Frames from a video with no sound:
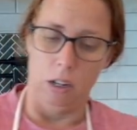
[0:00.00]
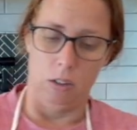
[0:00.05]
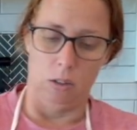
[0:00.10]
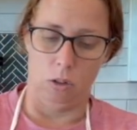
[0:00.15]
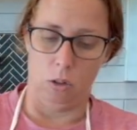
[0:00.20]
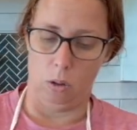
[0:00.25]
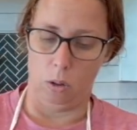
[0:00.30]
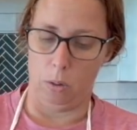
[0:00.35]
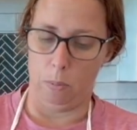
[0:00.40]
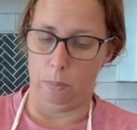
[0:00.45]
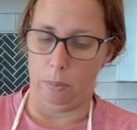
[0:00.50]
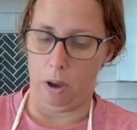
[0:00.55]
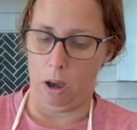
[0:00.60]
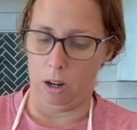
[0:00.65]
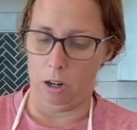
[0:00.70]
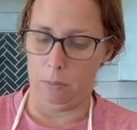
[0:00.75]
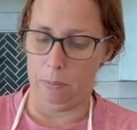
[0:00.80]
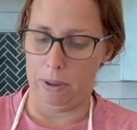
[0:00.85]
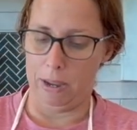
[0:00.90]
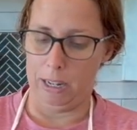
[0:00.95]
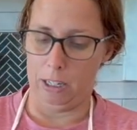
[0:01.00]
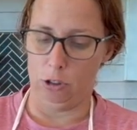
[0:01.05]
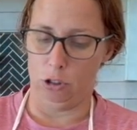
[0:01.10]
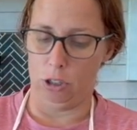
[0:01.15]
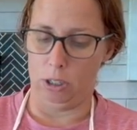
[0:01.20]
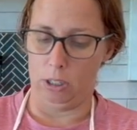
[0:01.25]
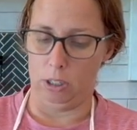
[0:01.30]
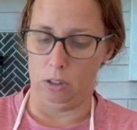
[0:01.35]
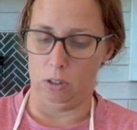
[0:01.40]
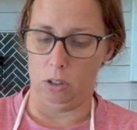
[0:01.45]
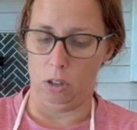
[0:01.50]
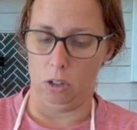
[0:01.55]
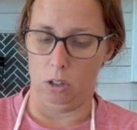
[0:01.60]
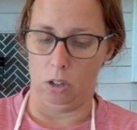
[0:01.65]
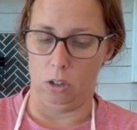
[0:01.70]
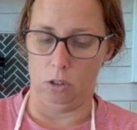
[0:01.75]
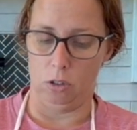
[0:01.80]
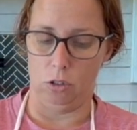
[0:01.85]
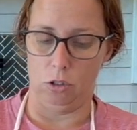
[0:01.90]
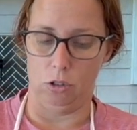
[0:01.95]
So the bottom edge is
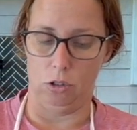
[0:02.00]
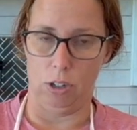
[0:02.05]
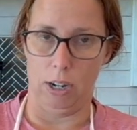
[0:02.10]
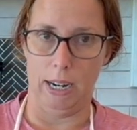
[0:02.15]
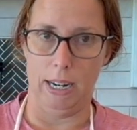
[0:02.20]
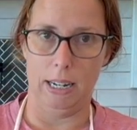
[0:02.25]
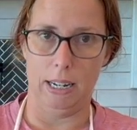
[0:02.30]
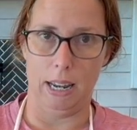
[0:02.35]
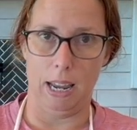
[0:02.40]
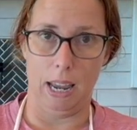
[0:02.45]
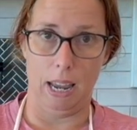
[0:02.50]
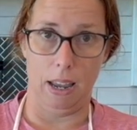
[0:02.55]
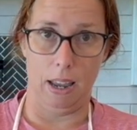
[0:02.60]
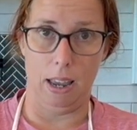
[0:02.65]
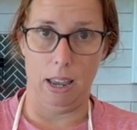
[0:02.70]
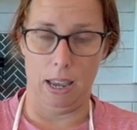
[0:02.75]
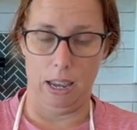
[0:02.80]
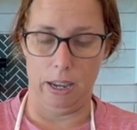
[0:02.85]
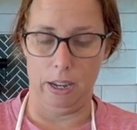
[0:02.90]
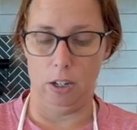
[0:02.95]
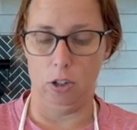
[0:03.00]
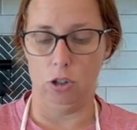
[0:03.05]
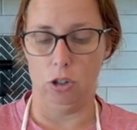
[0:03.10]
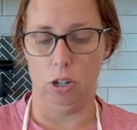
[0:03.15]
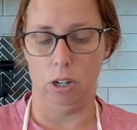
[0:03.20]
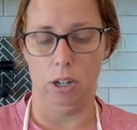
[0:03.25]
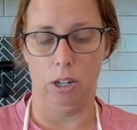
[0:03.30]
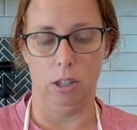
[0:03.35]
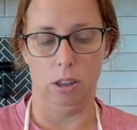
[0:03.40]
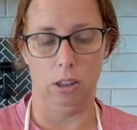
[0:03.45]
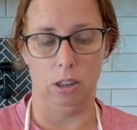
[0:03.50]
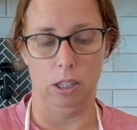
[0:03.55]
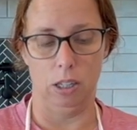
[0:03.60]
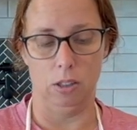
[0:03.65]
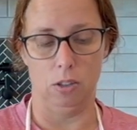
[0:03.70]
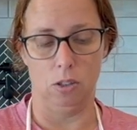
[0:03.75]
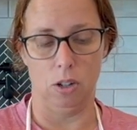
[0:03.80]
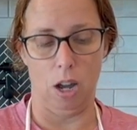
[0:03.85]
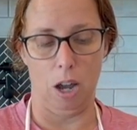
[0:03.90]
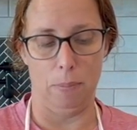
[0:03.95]
a straight edge.
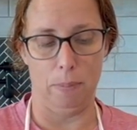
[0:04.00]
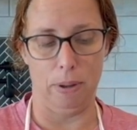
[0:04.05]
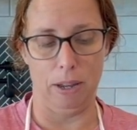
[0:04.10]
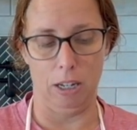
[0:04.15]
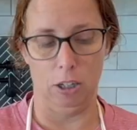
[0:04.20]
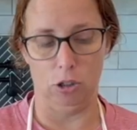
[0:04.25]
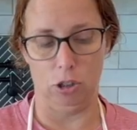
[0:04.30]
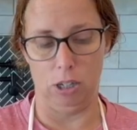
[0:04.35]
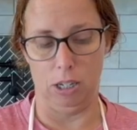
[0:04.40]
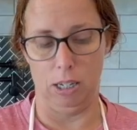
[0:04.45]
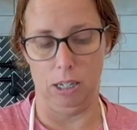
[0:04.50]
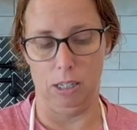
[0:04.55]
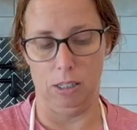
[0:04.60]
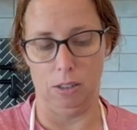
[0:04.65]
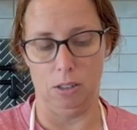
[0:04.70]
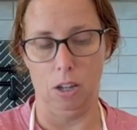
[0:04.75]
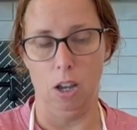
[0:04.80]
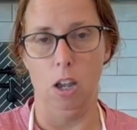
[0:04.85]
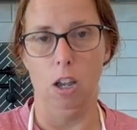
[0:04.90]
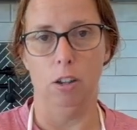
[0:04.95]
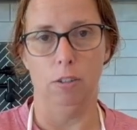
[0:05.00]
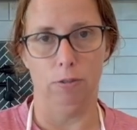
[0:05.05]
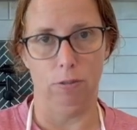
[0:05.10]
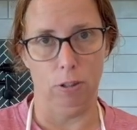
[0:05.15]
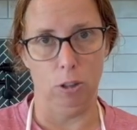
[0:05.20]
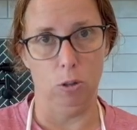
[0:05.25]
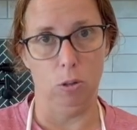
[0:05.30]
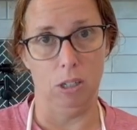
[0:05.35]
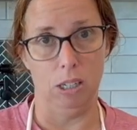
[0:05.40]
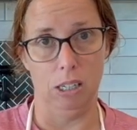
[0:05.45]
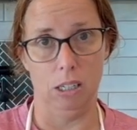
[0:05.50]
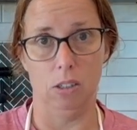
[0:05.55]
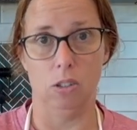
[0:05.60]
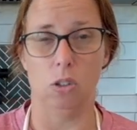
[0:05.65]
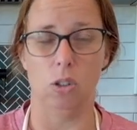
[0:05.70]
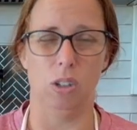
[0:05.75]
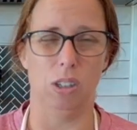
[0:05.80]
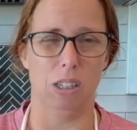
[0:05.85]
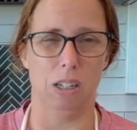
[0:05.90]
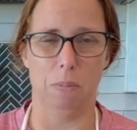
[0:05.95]
This top edge is fluted,
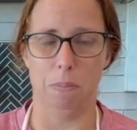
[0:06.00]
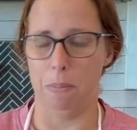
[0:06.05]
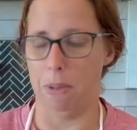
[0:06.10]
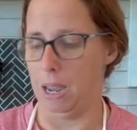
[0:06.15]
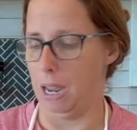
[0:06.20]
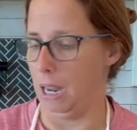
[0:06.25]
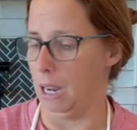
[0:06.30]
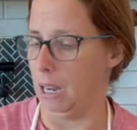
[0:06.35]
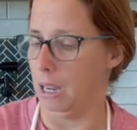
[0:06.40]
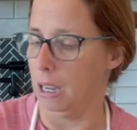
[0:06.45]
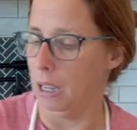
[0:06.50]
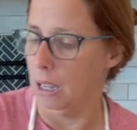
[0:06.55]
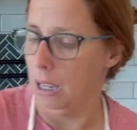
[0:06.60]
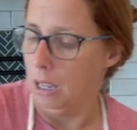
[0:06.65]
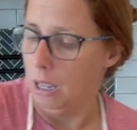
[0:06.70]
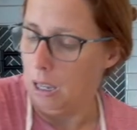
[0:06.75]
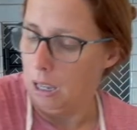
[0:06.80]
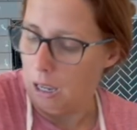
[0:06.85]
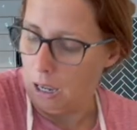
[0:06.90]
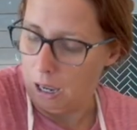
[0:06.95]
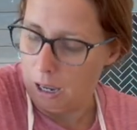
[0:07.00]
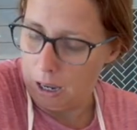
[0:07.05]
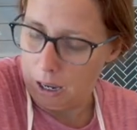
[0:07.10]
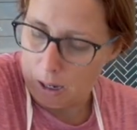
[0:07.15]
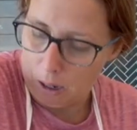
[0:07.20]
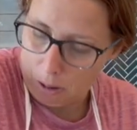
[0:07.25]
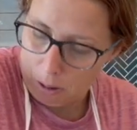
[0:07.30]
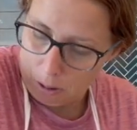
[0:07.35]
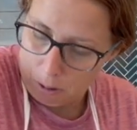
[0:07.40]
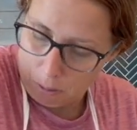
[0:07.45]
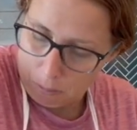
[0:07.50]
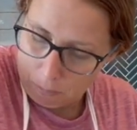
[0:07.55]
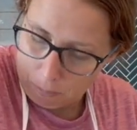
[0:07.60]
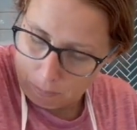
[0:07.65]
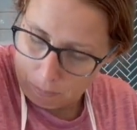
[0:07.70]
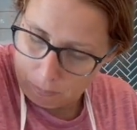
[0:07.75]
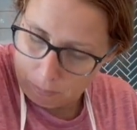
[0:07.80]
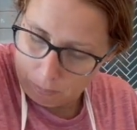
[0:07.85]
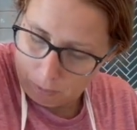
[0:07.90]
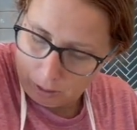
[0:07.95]
so you can make
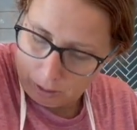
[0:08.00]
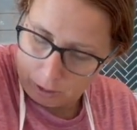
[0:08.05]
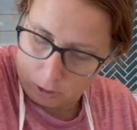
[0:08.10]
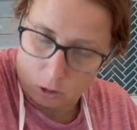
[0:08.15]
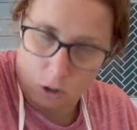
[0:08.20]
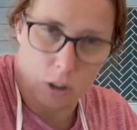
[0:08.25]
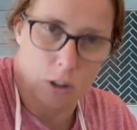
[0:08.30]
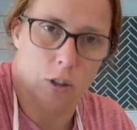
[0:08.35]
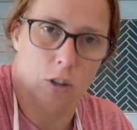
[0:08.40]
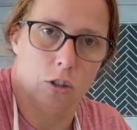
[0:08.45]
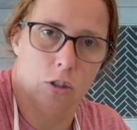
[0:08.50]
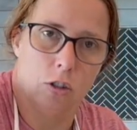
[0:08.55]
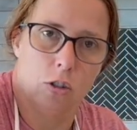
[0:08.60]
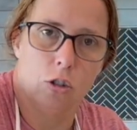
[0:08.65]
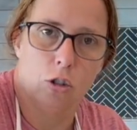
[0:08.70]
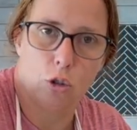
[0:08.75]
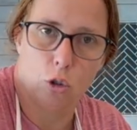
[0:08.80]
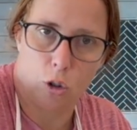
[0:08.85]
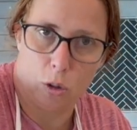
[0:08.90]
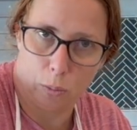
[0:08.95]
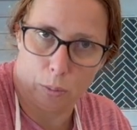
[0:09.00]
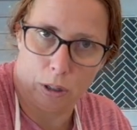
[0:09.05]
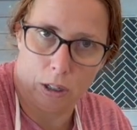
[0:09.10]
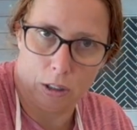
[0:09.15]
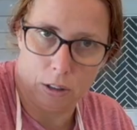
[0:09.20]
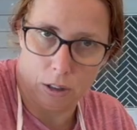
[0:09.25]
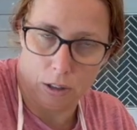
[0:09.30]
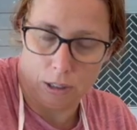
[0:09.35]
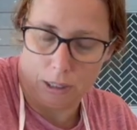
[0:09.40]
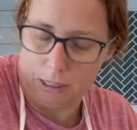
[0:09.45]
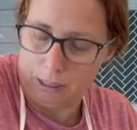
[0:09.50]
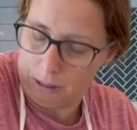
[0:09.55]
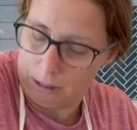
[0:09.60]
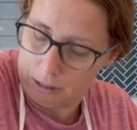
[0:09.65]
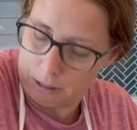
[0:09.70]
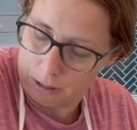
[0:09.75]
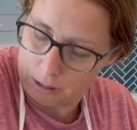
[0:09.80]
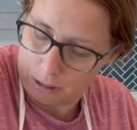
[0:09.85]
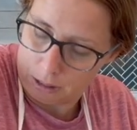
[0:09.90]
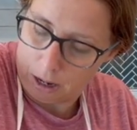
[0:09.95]
like certain shortbread cookies
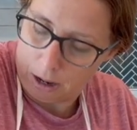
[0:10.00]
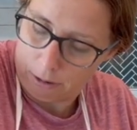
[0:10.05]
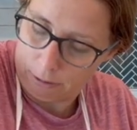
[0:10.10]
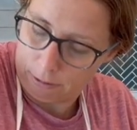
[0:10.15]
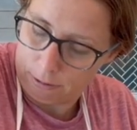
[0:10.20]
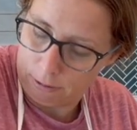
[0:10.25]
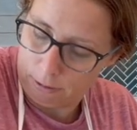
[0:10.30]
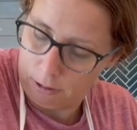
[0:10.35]
and stuff.